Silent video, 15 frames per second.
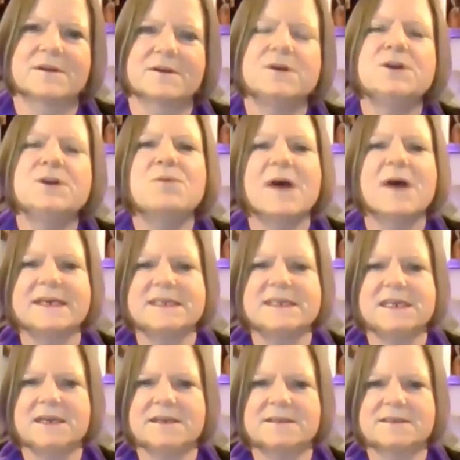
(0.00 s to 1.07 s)
new
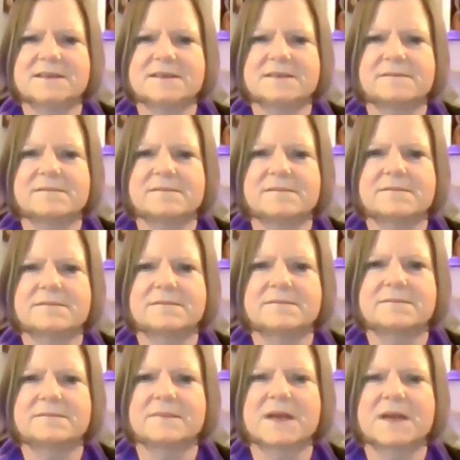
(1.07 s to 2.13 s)
ideas,
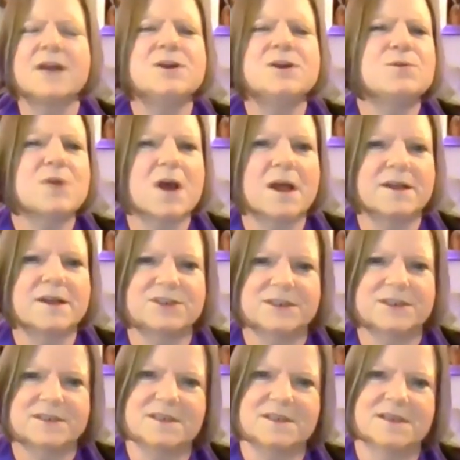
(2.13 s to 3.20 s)
a new
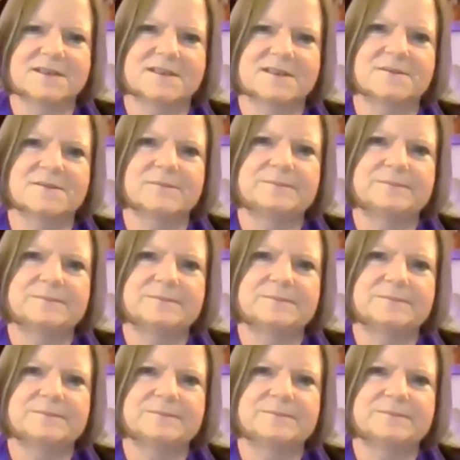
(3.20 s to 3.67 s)
consciousness.